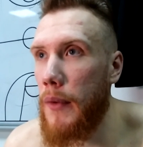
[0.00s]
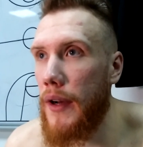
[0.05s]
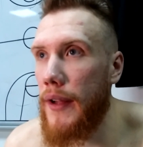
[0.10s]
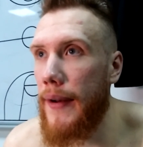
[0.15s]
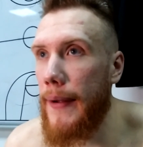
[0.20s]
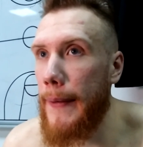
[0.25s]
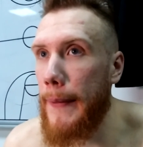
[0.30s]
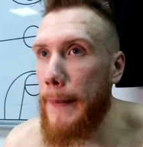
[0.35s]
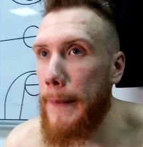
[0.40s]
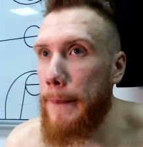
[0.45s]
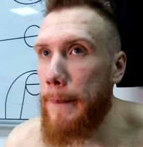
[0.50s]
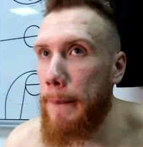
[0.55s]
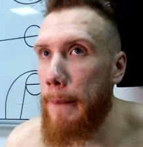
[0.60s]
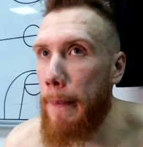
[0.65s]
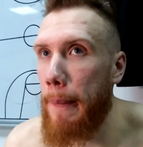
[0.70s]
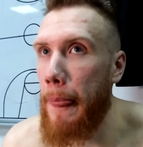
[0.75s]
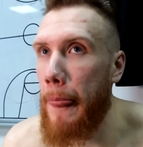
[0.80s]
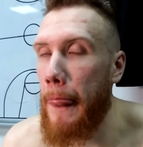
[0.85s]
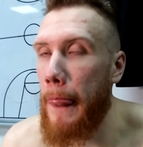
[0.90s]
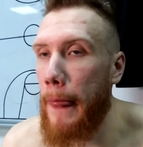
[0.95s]
but
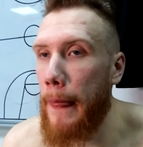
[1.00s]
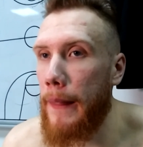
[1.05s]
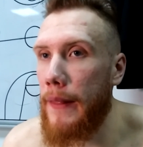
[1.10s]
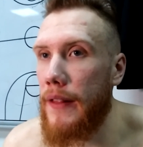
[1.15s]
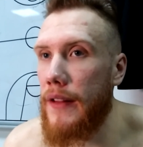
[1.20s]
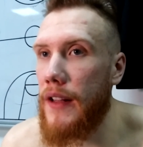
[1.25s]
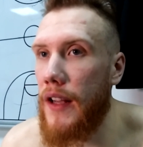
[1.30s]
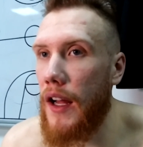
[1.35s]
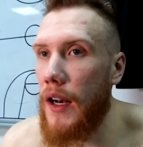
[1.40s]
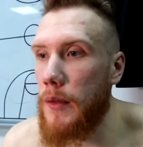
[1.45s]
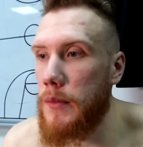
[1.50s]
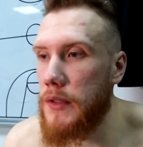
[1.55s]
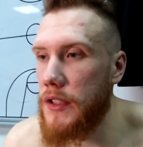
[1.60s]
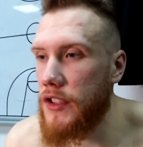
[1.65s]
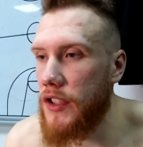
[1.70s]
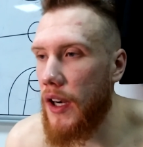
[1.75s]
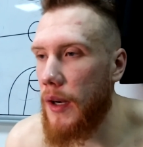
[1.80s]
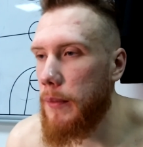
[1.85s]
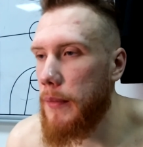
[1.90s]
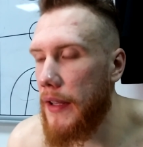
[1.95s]
gotta be
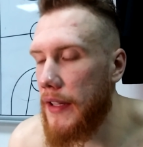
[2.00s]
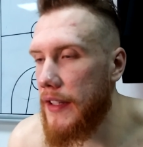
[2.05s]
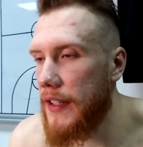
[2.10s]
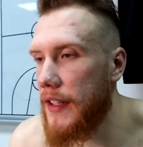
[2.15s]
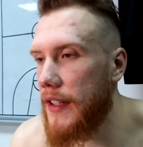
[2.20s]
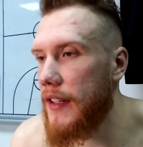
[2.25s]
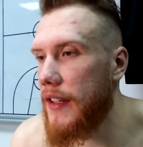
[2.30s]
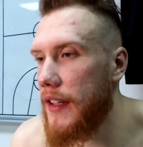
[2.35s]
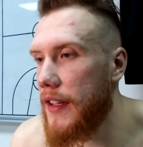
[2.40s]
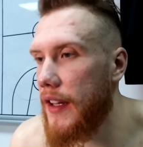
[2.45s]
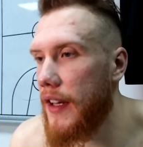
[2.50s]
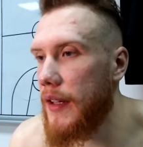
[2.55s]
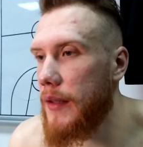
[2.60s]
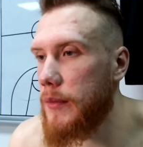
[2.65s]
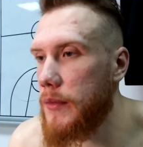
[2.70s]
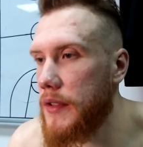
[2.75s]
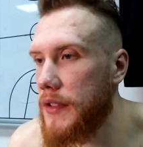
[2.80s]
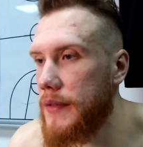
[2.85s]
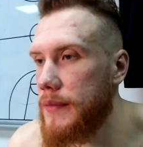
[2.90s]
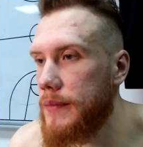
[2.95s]
sharp at the end of the
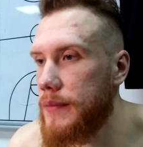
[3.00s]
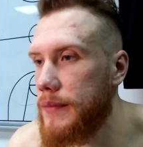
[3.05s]
games.